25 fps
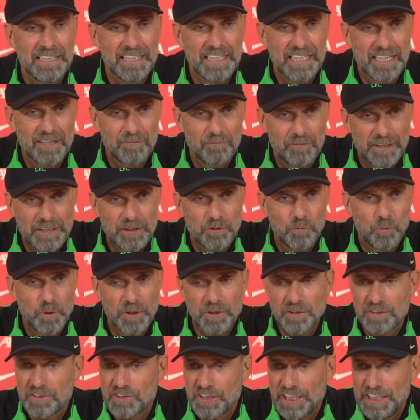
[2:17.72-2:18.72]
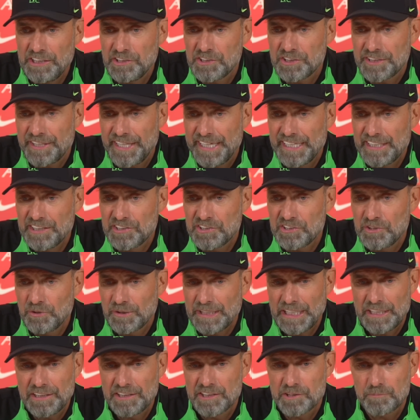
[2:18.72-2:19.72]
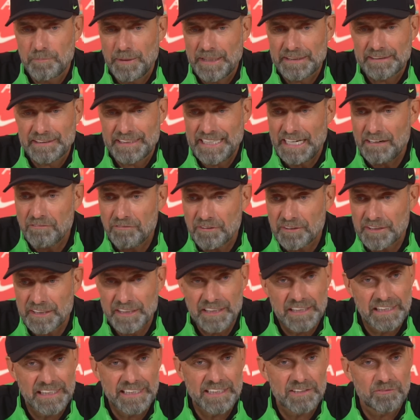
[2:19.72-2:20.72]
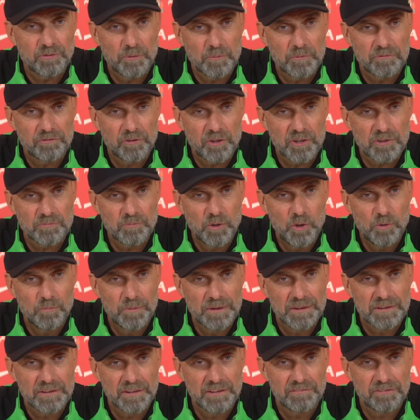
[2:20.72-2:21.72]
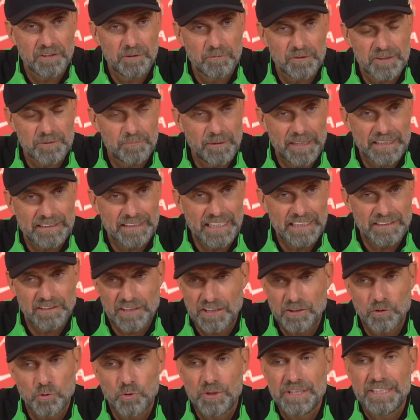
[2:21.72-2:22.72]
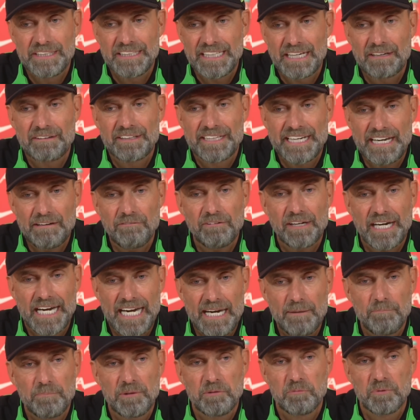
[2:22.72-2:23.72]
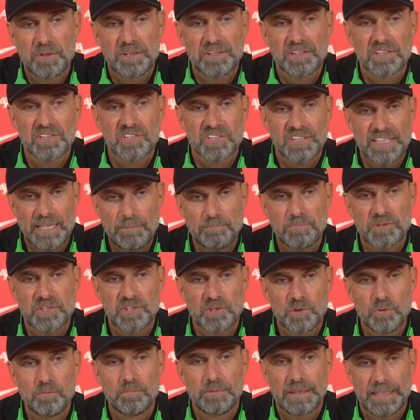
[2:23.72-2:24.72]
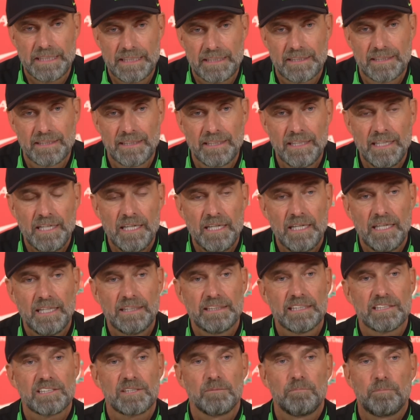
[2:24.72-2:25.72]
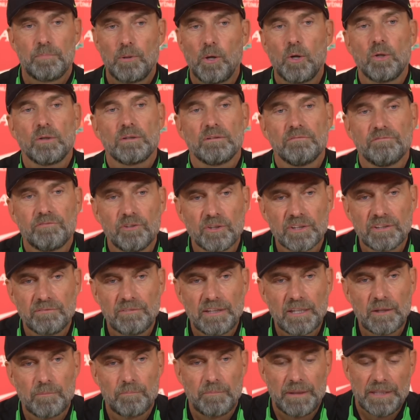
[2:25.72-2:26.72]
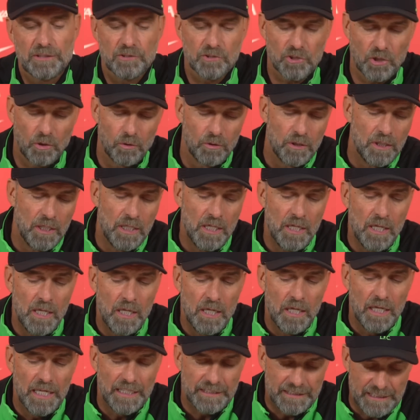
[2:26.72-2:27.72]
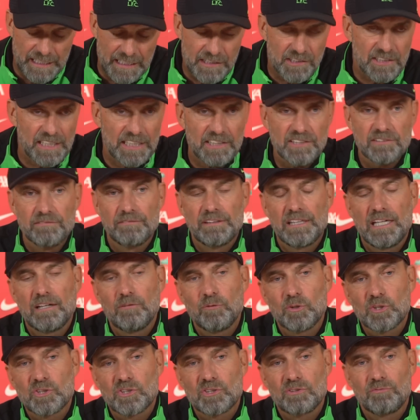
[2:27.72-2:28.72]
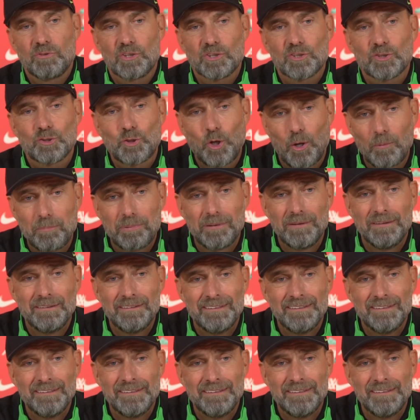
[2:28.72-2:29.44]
uh, when you want to change things, you can't expect that everything clicks from the first moment. If you expect that, then you are never happy with the steps you make, and that's important for development. So, and yes, Aston Villa was was top,